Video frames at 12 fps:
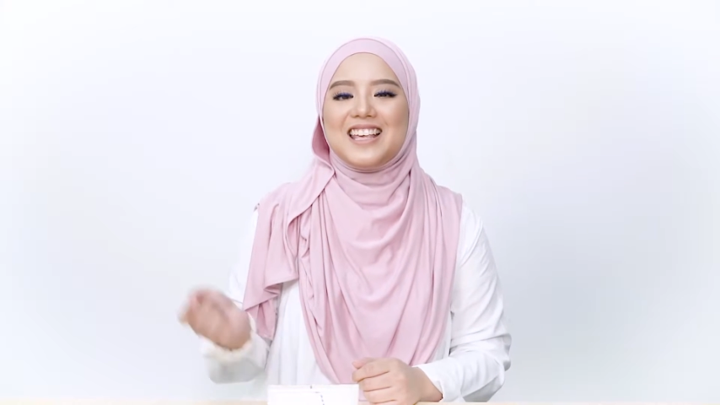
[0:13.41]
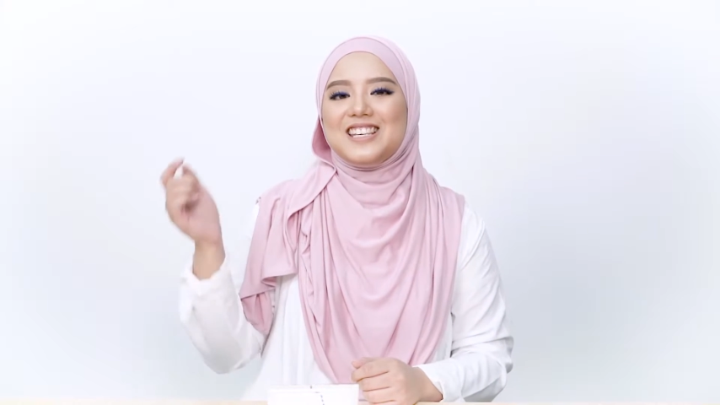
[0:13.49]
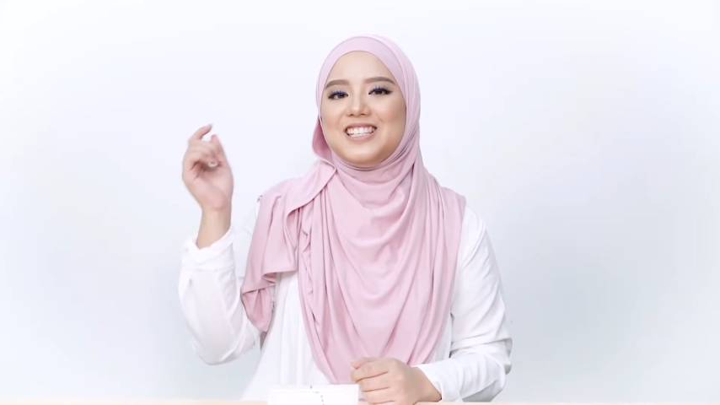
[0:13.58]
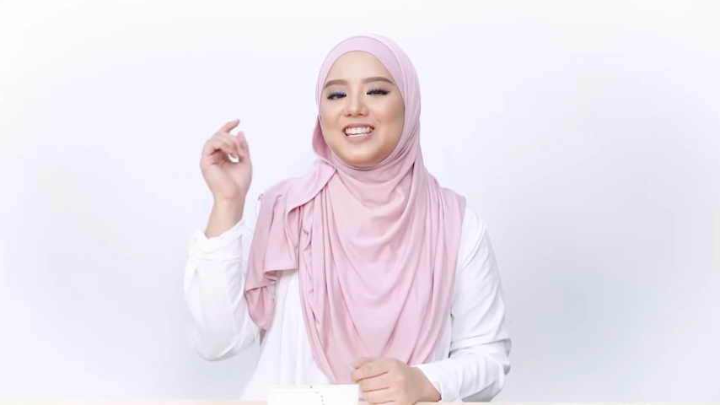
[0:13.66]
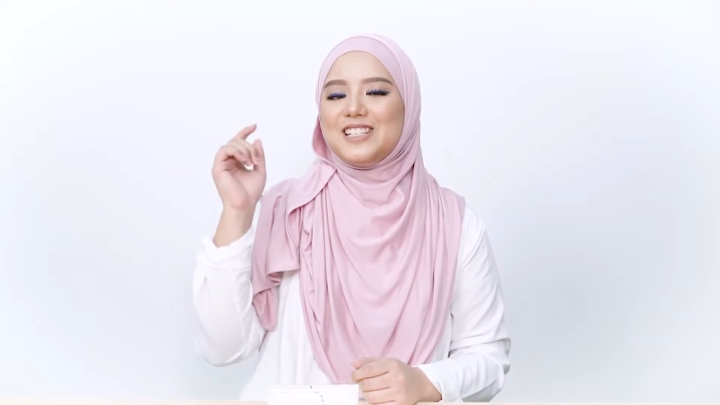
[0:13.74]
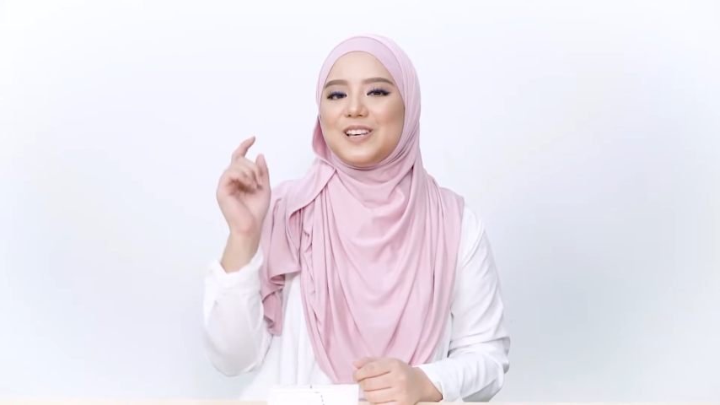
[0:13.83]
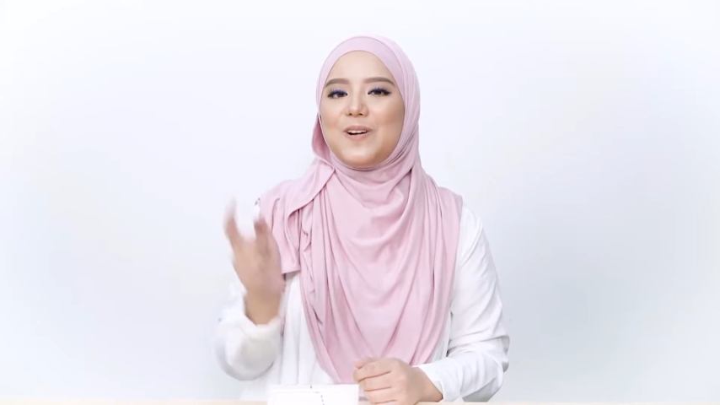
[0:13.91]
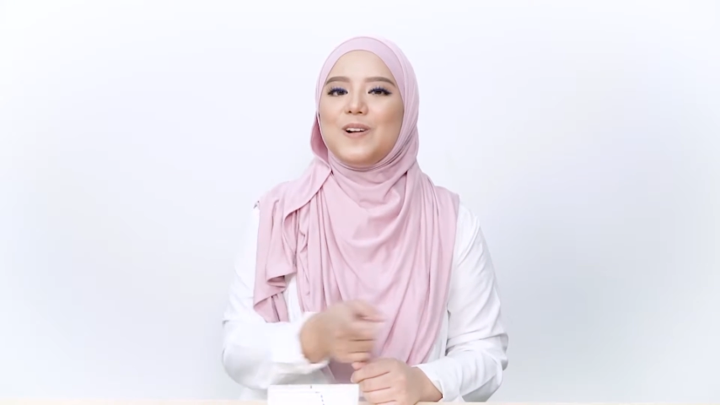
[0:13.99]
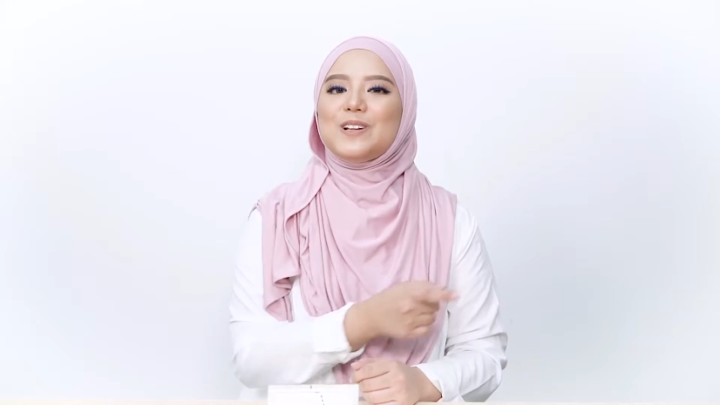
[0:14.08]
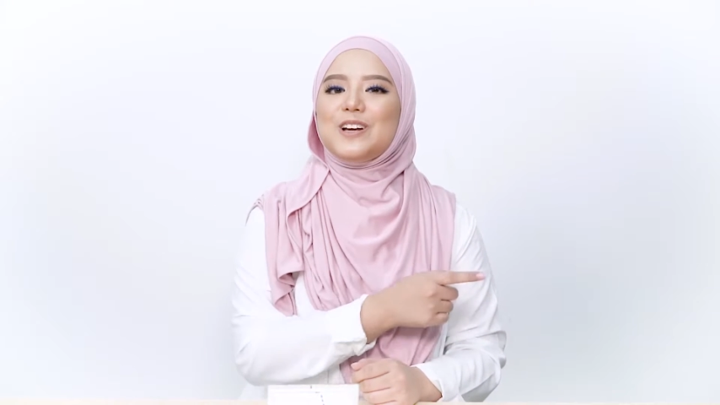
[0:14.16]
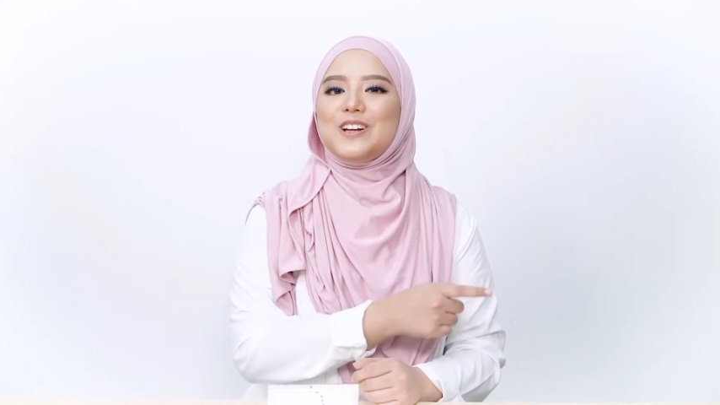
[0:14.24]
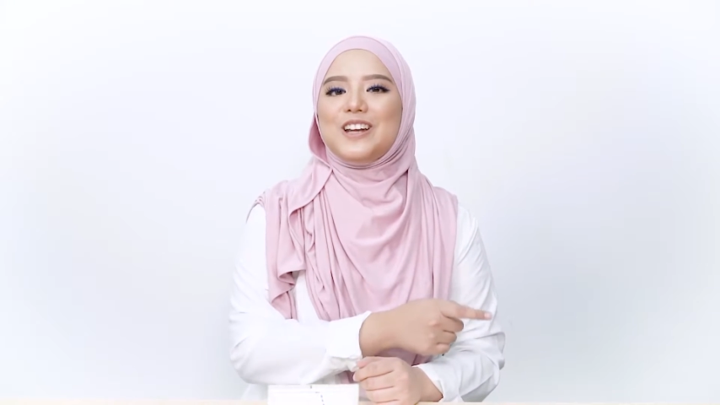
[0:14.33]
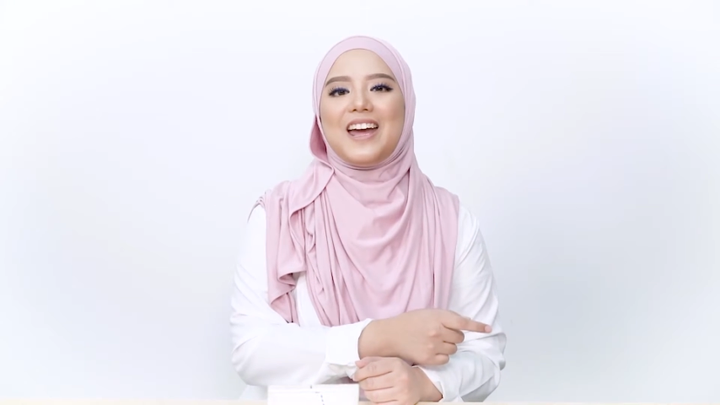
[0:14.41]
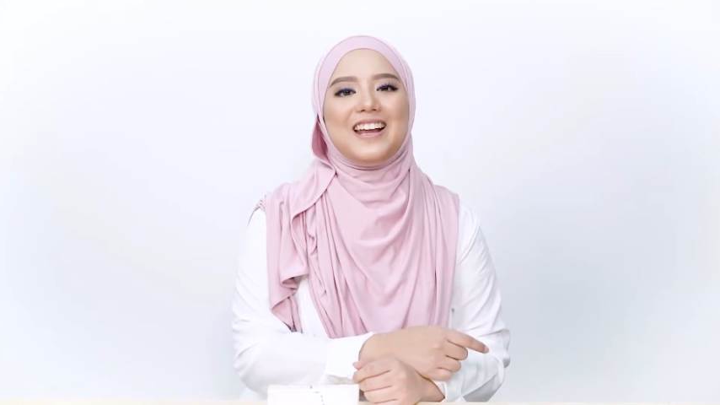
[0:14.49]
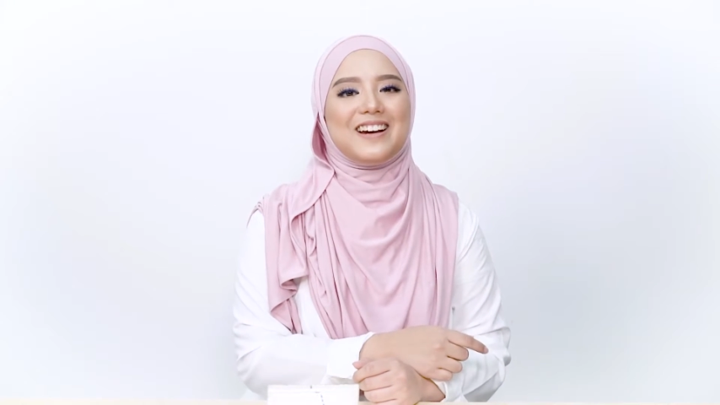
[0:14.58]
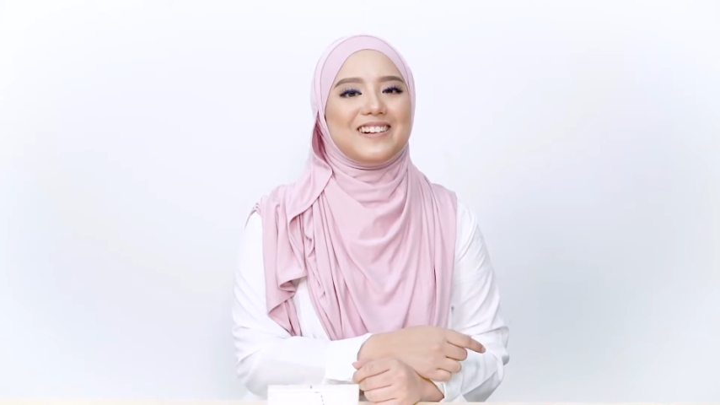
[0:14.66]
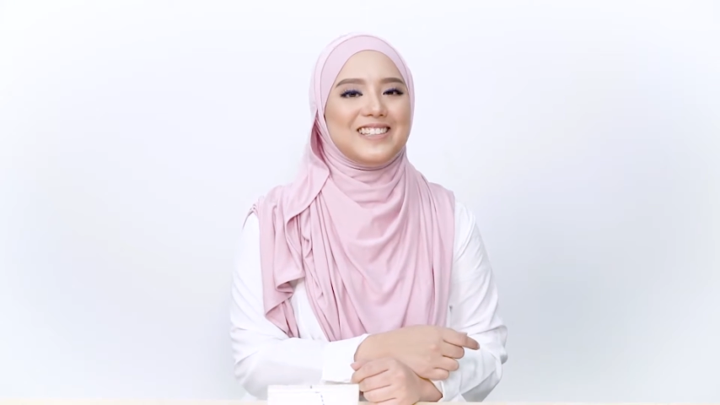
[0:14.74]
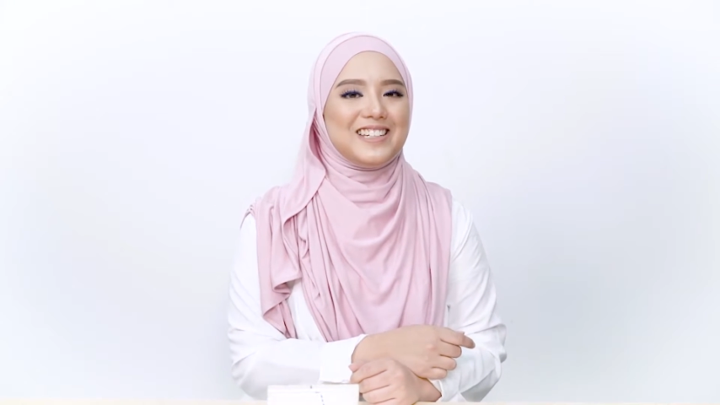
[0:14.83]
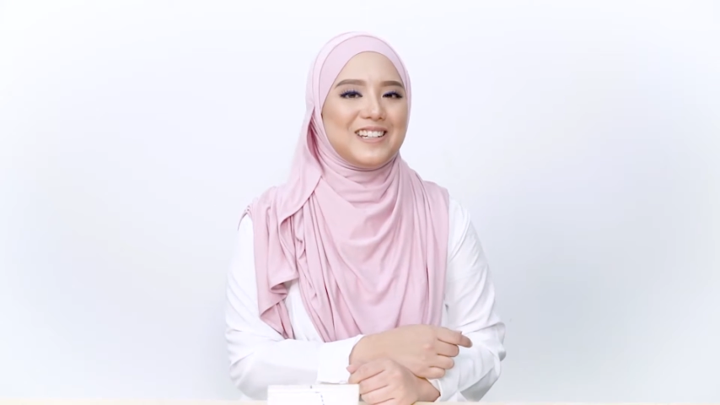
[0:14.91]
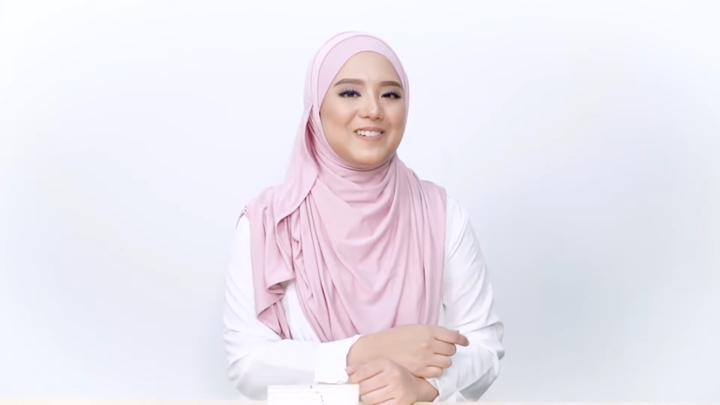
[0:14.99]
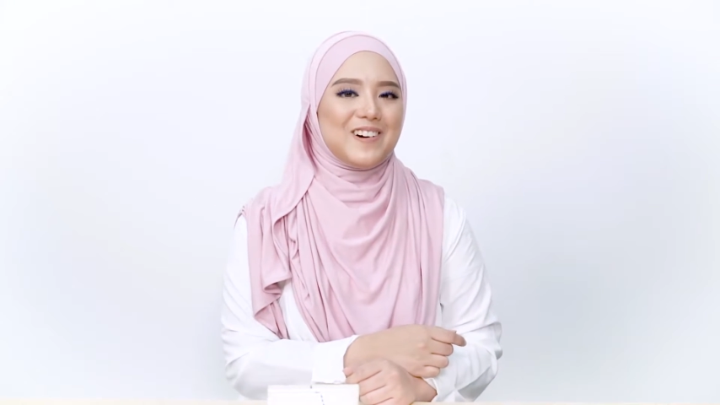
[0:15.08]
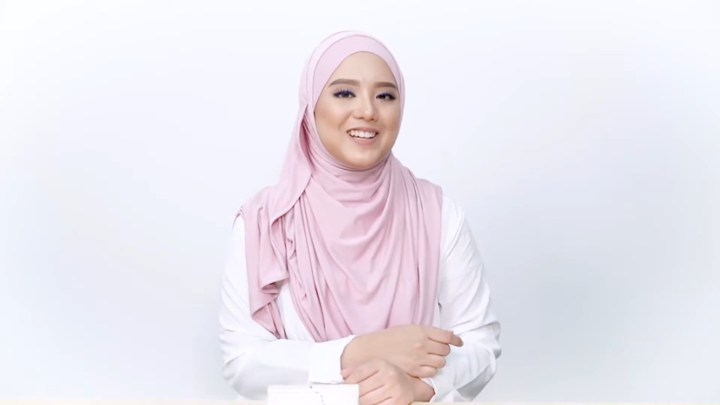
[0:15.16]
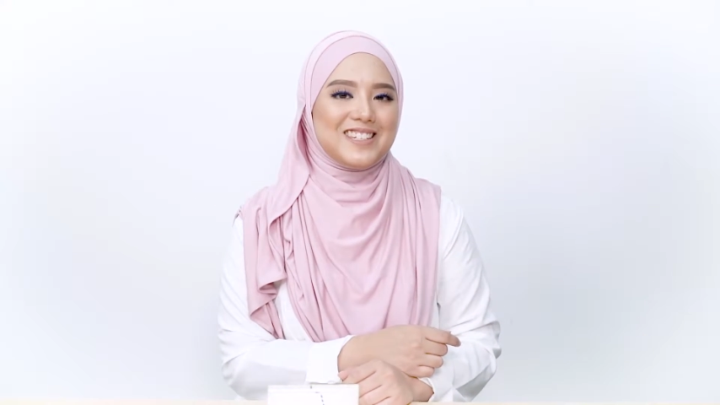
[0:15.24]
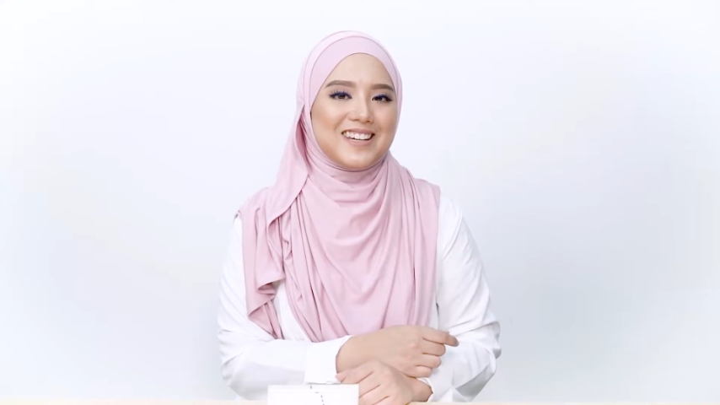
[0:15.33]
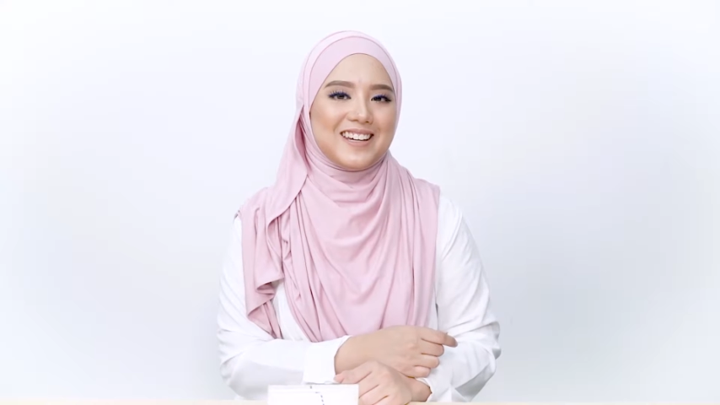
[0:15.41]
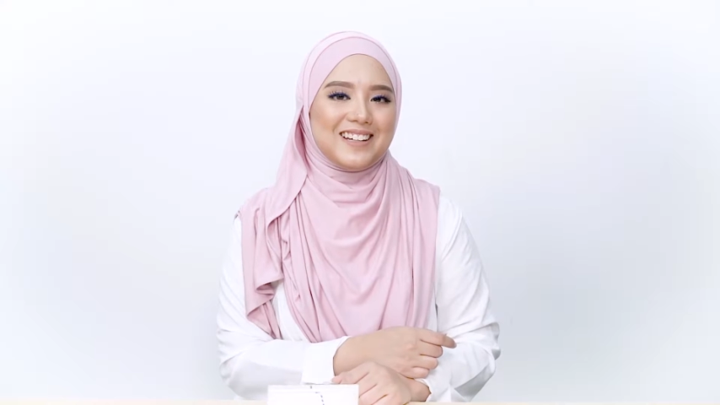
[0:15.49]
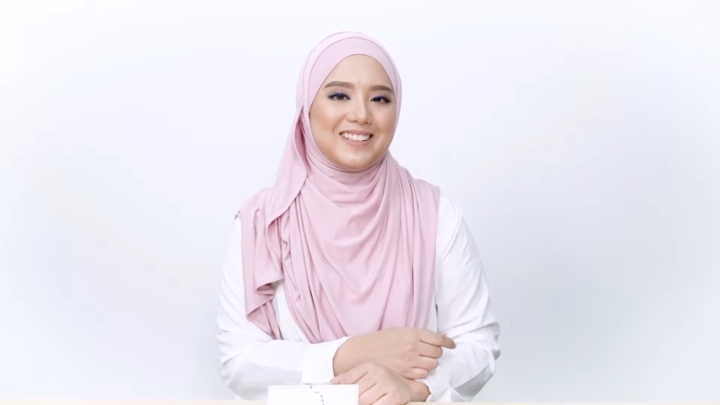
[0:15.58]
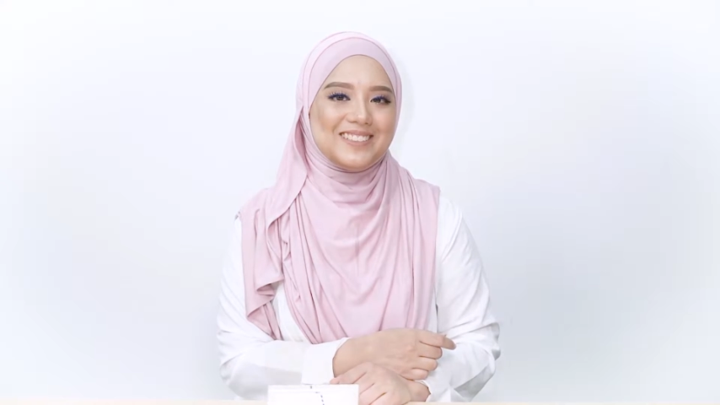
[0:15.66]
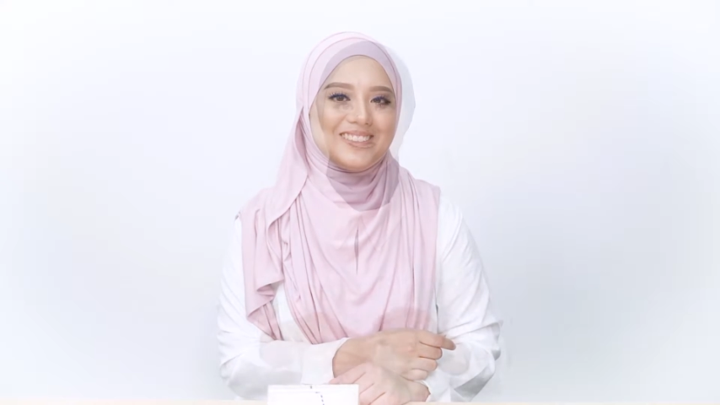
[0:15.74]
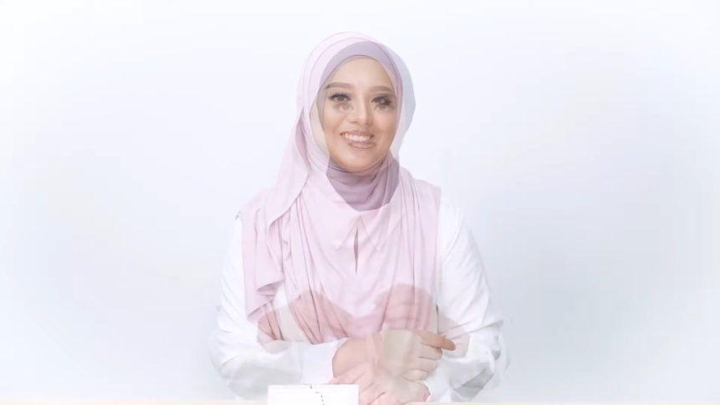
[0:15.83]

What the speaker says: so just hold on and continue watching.